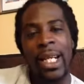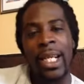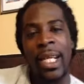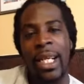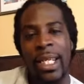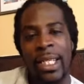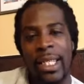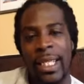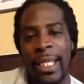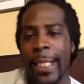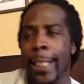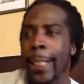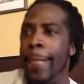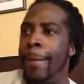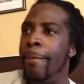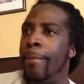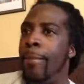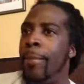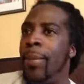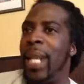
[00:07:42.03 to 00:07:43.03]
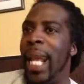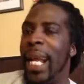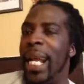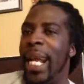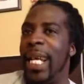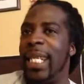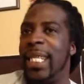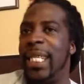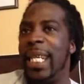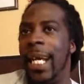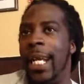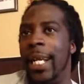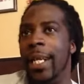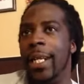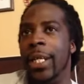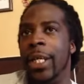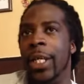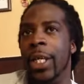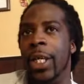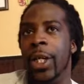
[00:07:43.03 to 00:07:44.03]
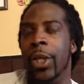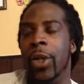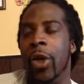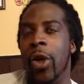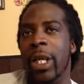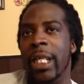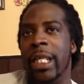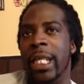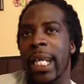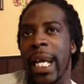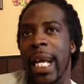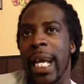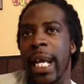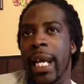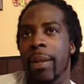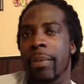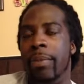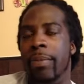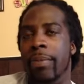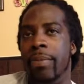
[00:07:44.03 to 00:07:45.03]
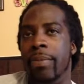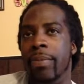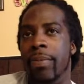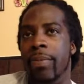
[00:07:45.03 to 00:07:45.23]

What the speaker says: You see, like I said, long time